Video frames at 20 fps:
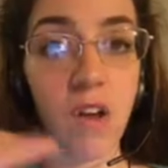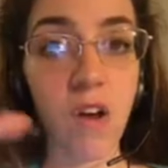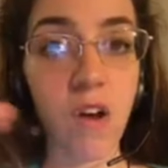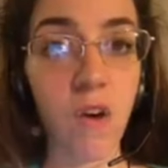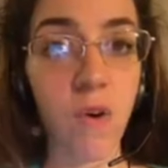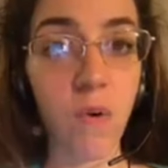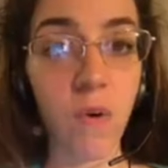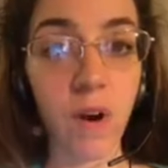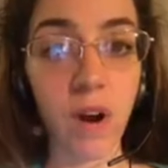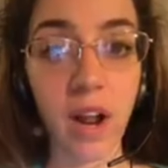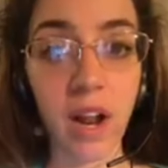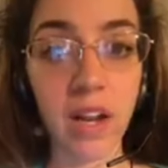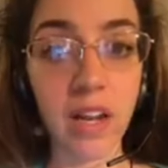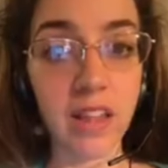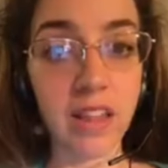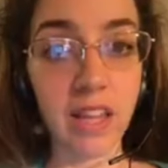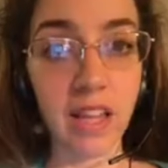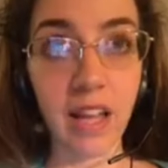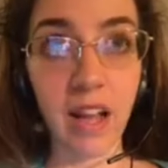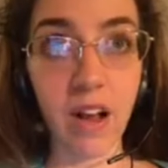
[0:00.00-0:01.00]
or
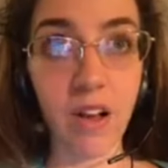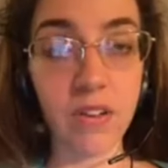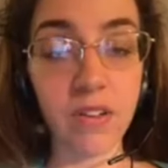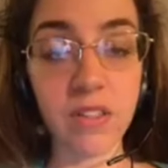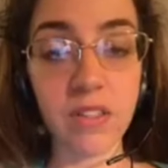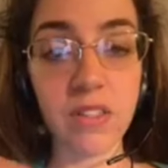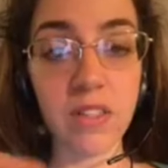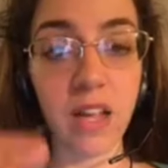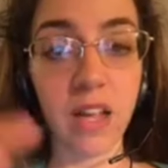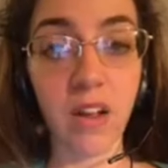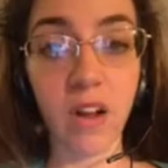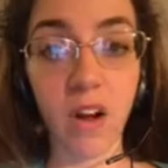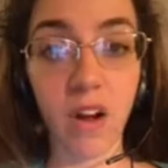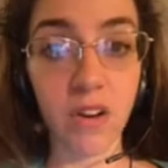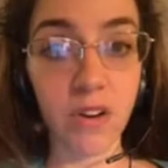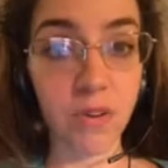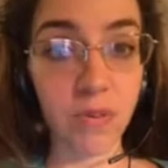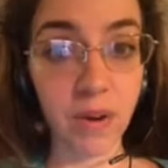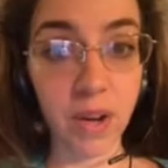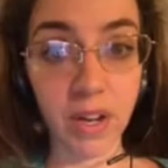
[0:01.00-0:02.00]
anything else
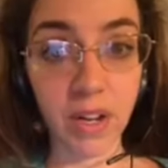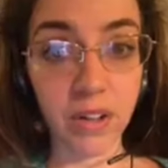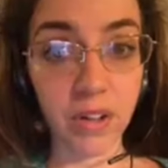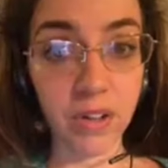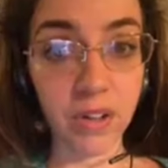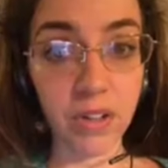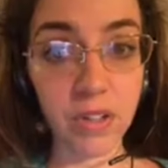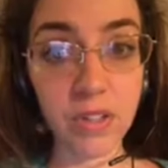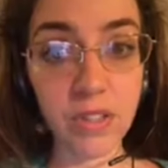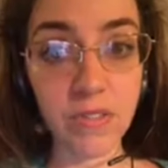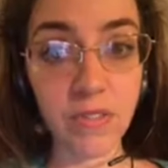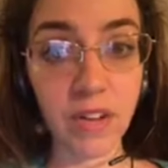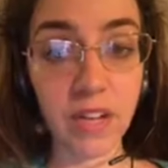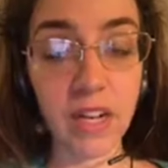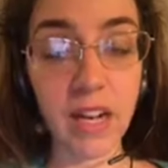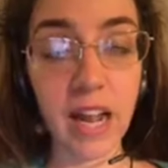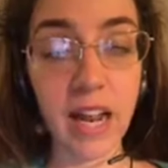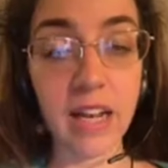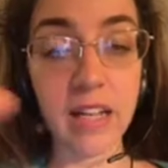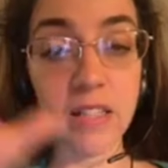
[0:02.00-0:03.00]
on your regular
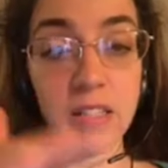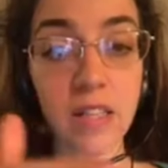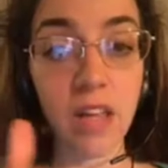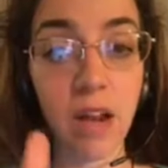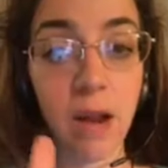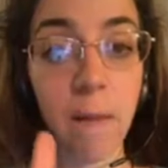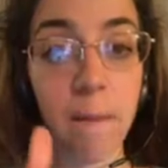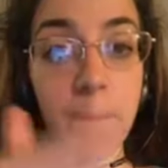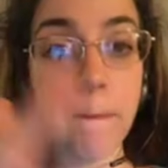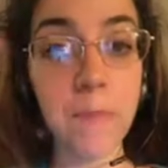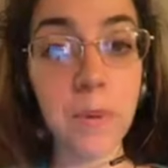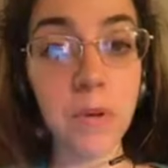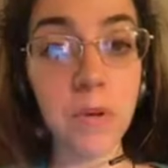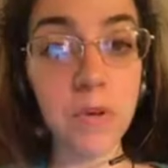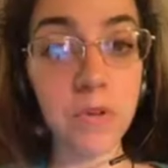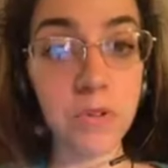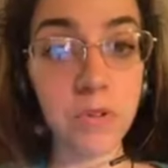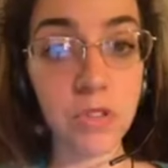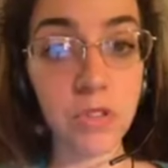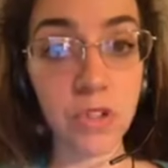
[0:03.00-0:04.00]
newsfeed, and it's going to
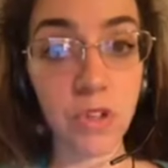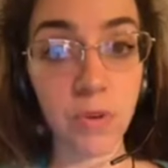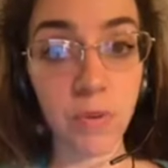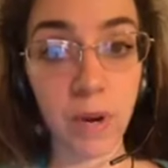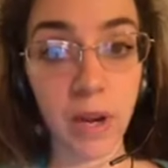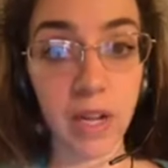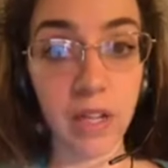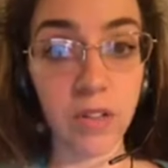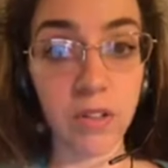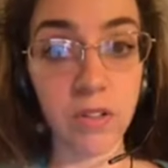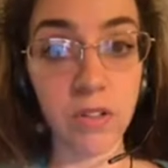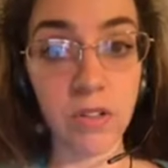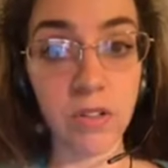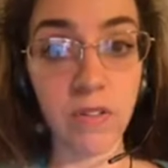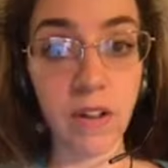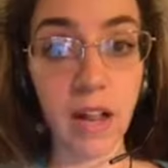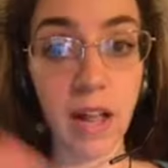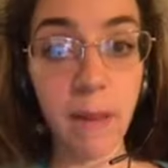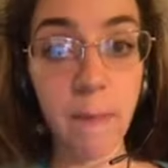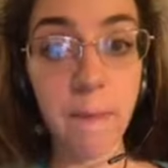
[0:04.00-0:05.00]
boost your regular
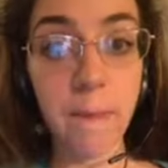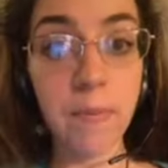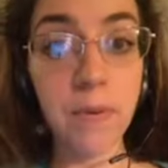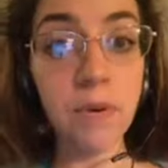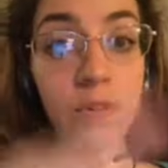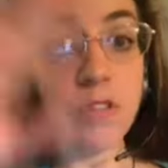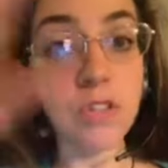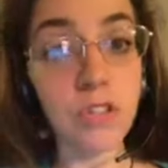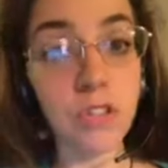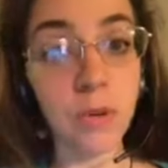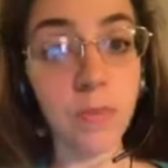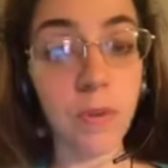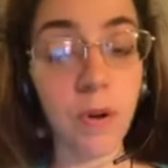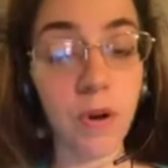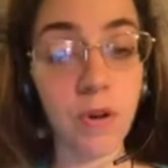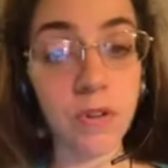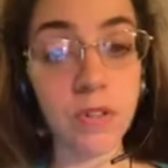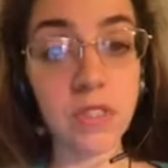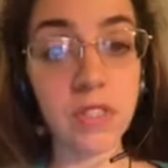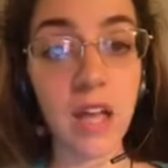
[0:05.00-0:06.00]
newsfeed. It boosts your
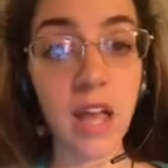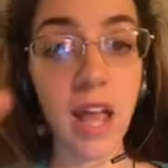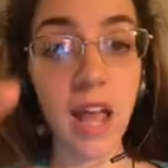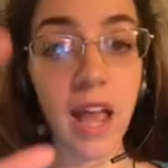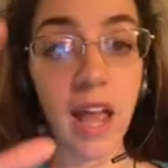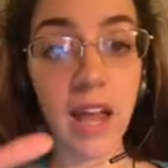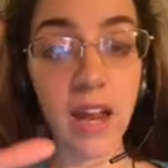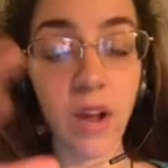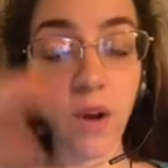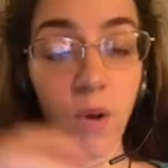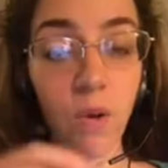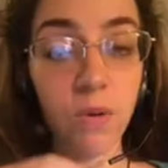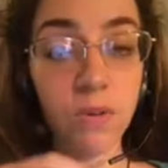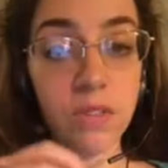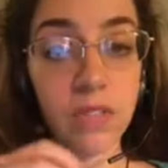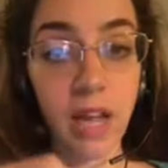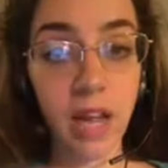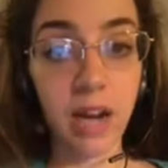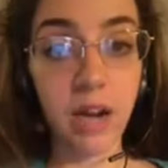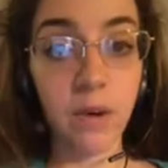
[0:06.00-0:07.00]
posts, and it
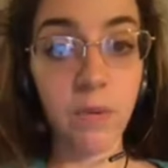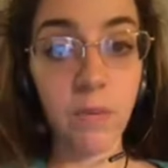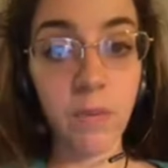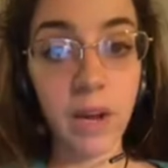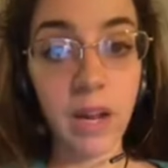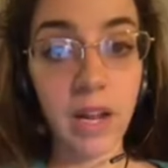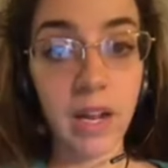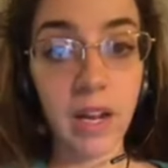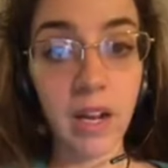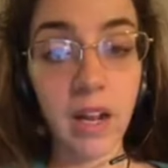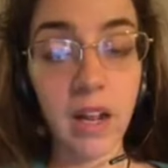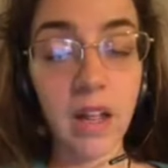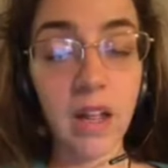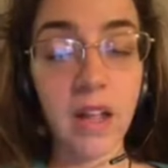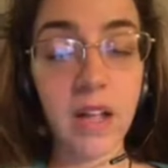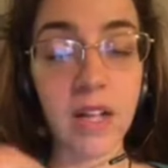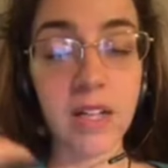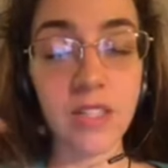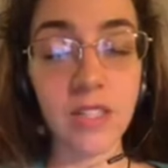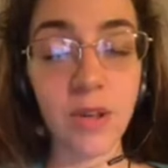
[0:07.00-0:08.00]
holds higher weight,
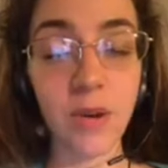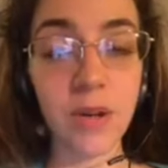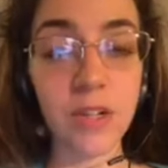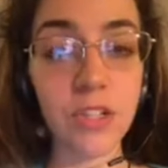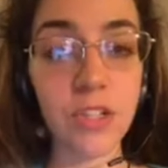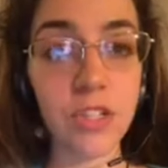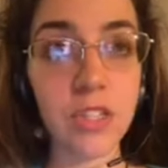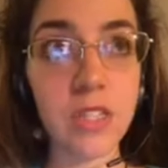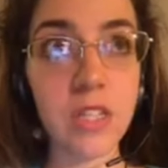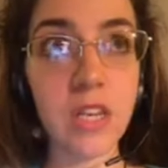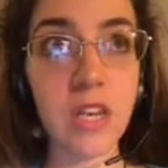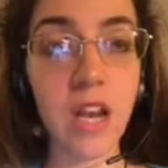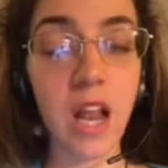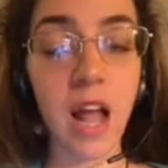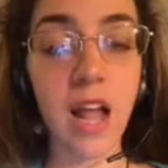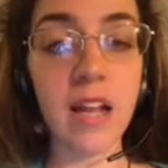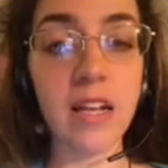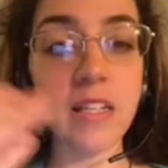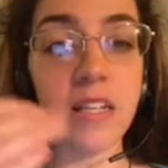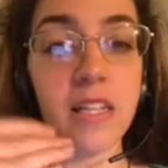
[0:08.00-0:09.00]
and so it's just
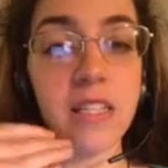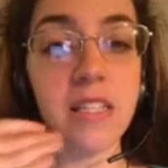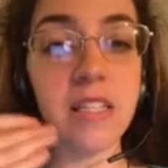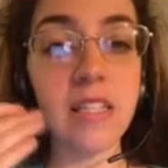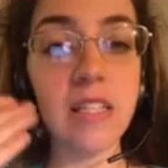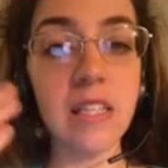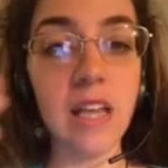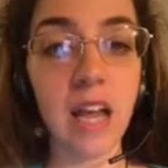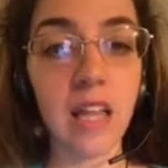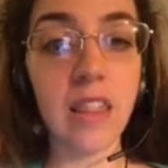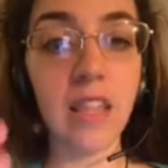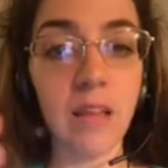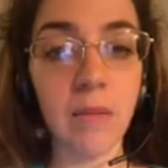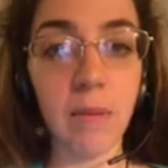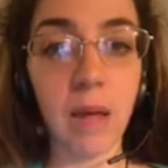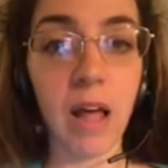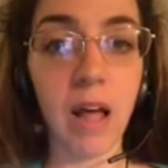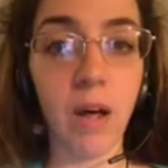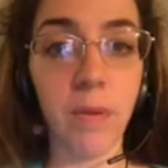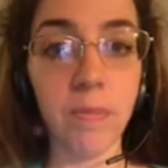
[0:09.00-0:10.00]
it does nothing
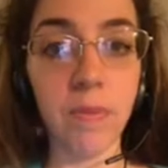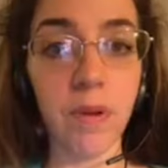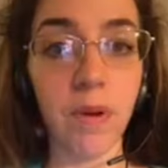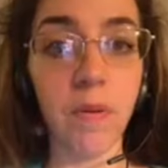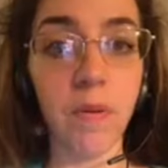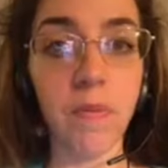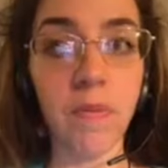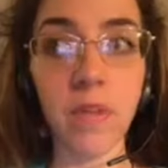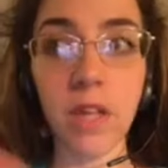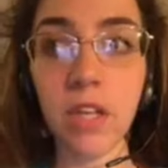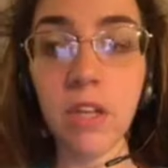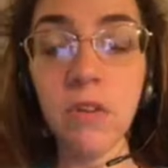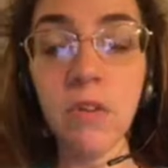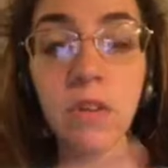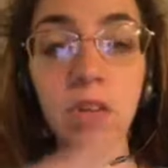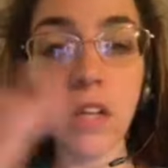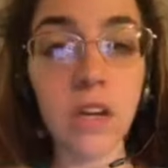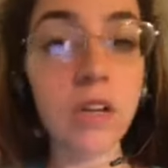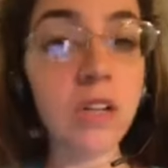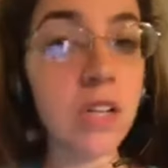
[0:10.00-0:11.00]
but help you. You
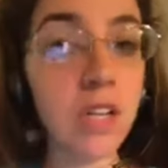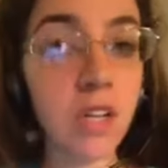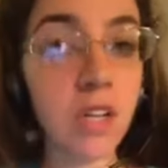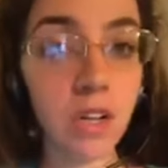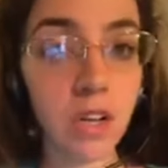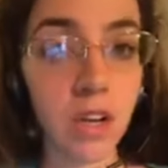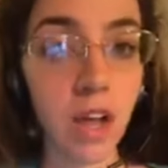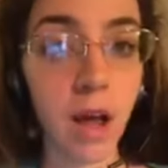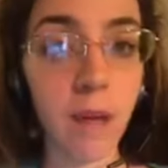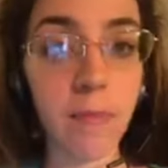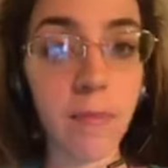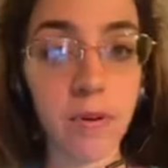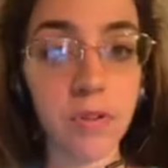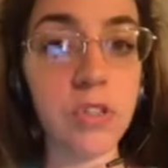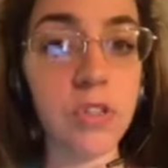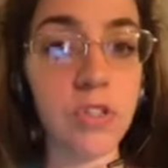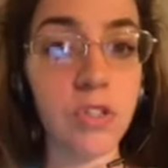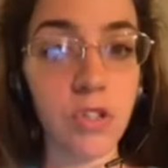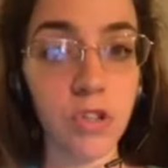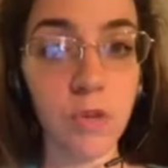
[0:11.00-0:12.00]
literally could not
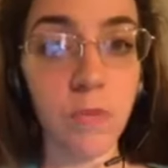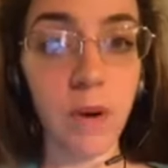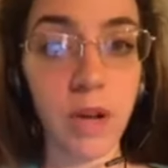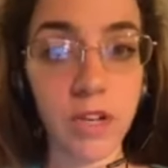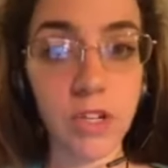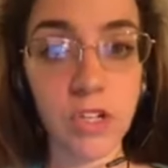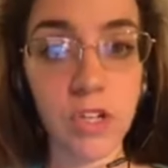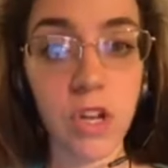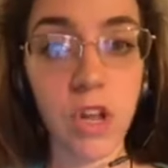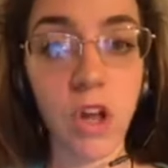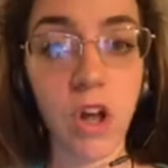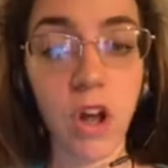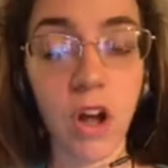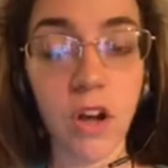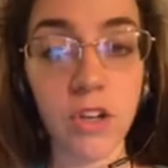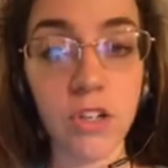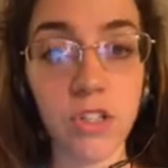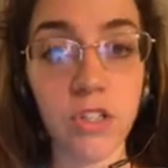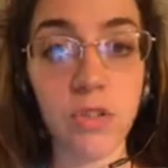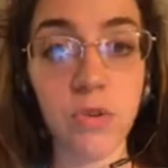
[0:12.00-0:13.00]
post too much
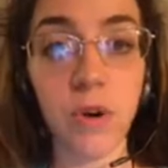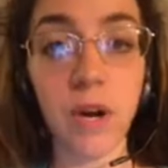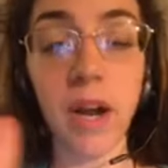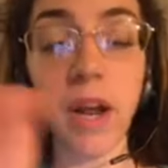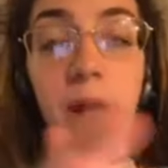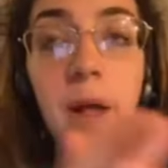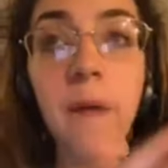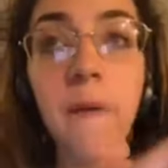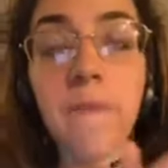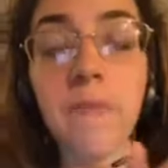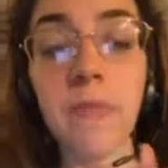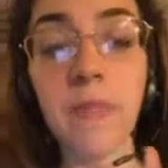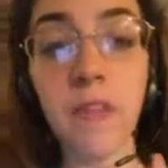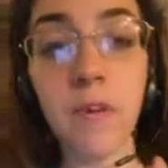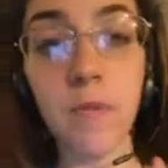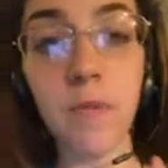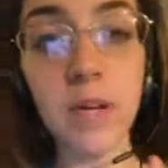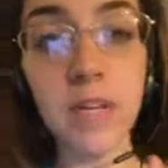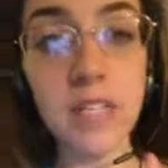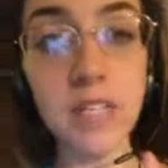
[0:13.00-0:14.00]
on your story. And
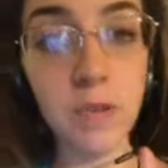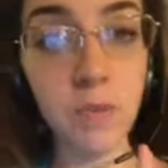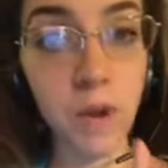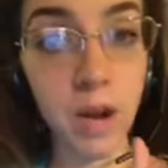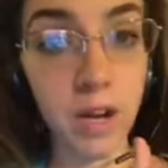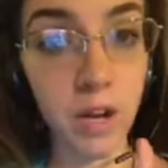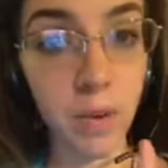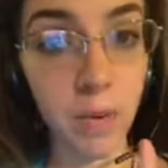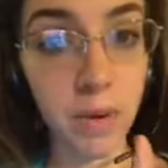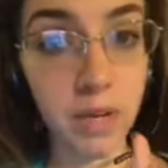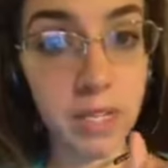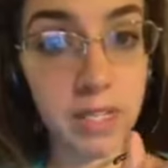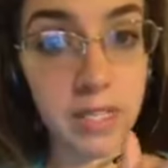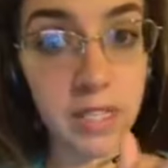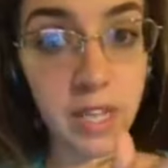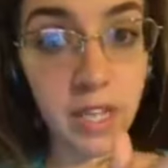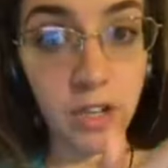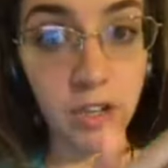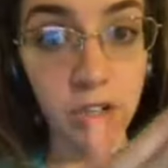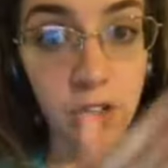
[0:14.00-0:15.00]
the reason why no one is
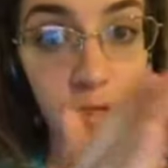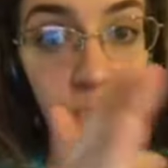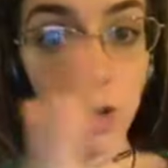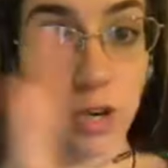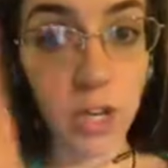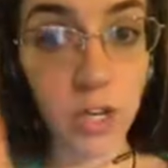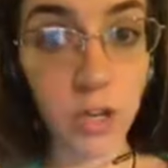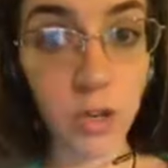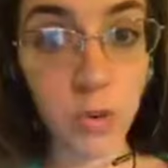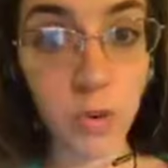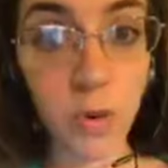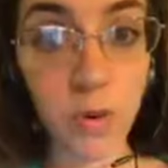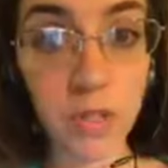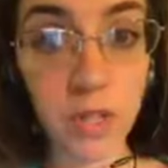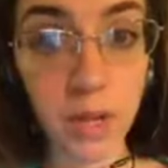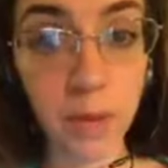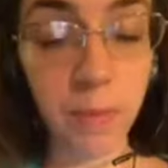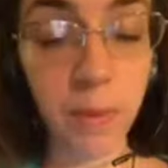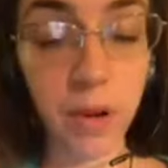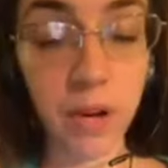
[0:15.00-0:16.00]
seeing your story, you're
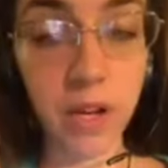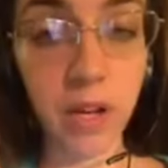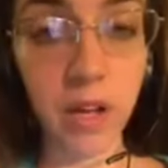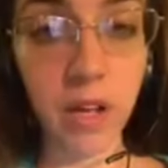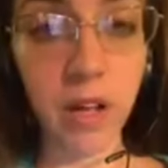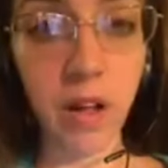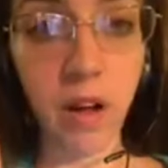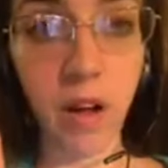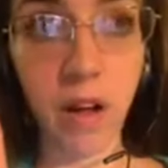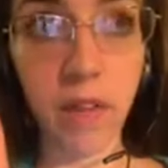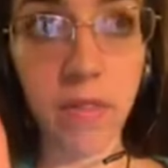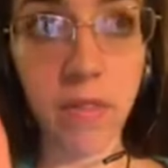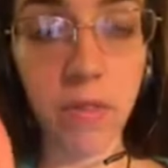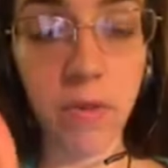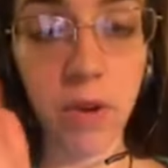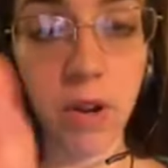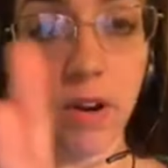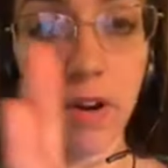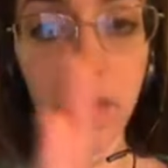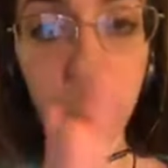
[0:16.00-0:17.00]
only putting it on
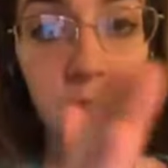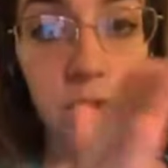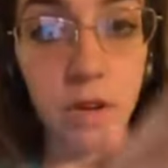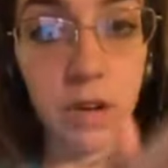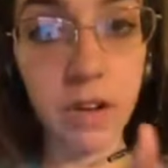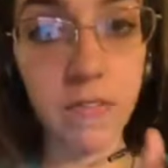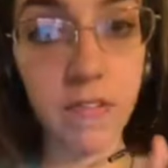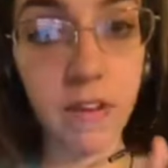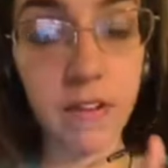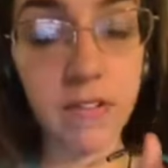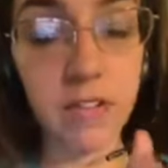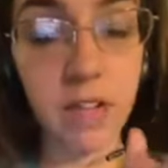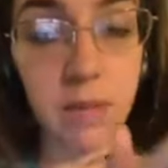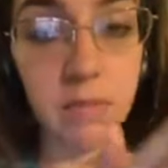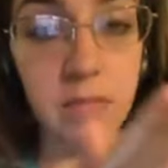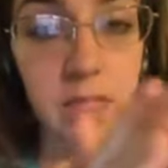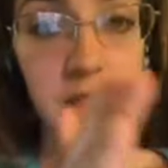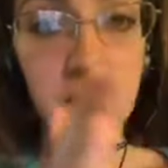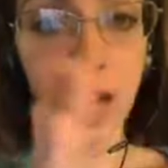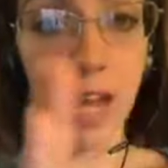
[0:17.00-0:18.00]
3 to 5
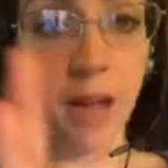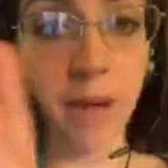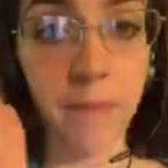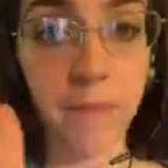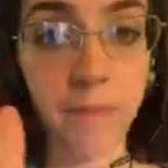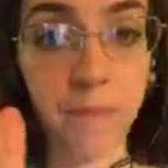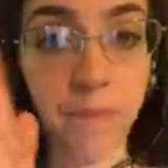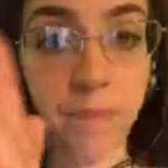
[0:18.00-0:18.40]
times a day.